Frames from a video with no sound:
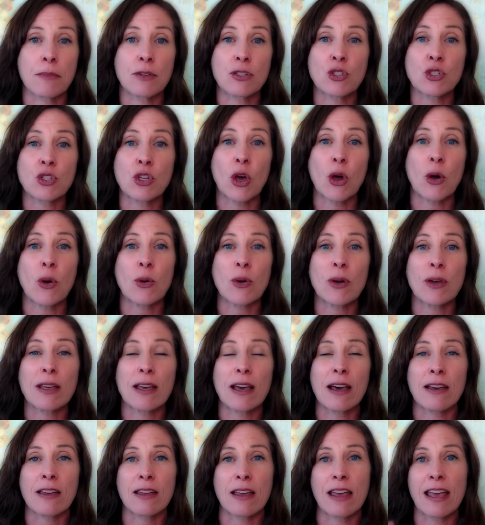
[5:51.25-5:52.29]
So
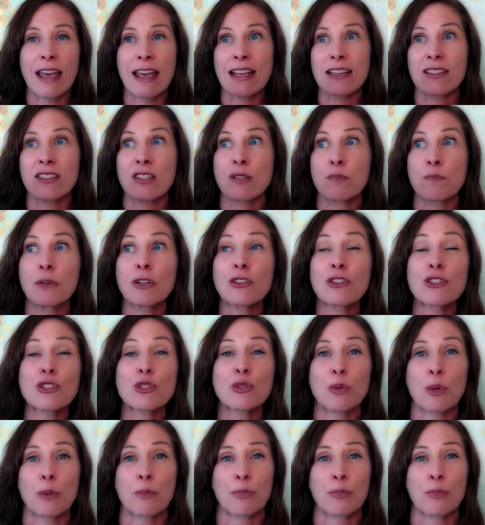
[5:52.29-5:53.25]
a, a spiritual